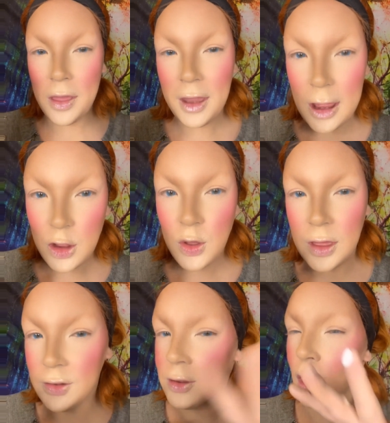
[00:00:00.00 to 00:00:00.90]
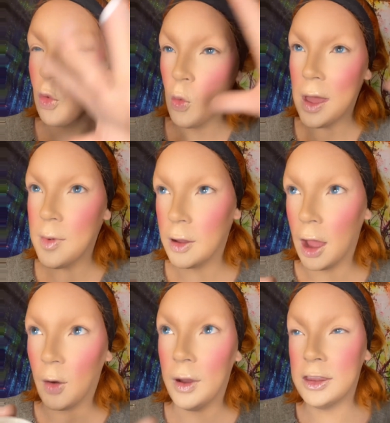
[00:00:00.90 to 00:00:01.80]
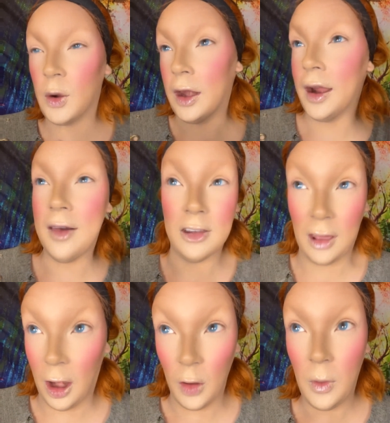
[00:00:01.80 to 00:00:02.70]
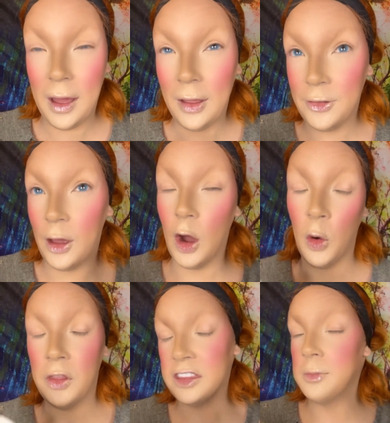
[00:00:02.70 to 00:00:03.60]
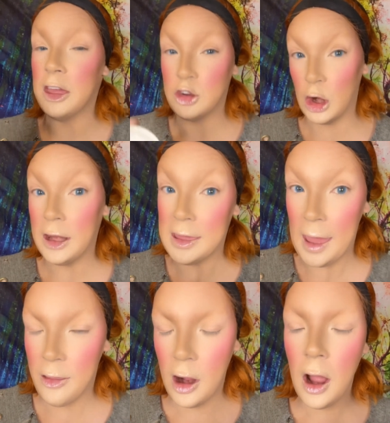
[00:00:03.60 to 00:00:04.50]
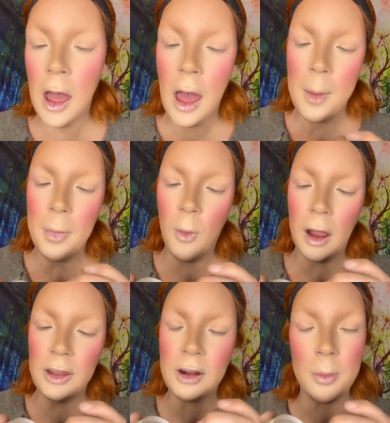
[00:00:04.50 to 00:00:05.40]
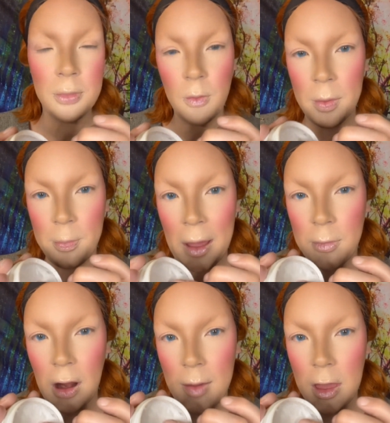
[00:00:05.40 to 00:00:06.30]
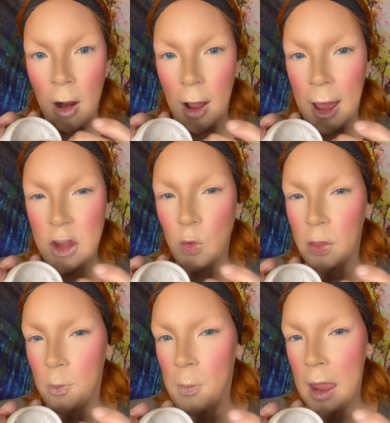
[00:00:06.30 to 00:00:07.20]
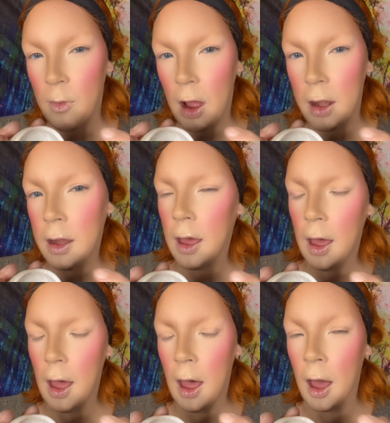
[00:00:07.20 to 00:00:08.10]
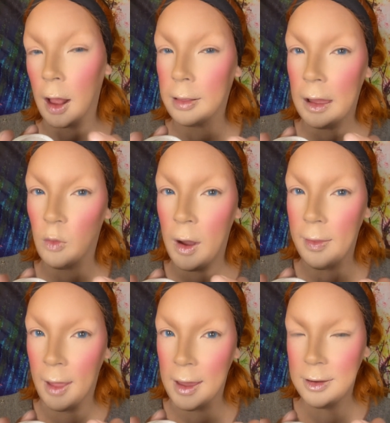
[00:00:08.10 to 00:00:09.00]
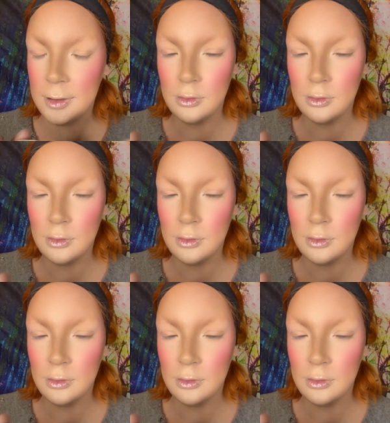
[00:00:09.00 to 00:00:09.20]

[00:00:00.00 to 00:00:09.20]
that I do this rainbow cut crease, granted I haven't done it in a while, so this is gonna be a journey together. We're gonna start by priming our eyes with Mayron Con White Light.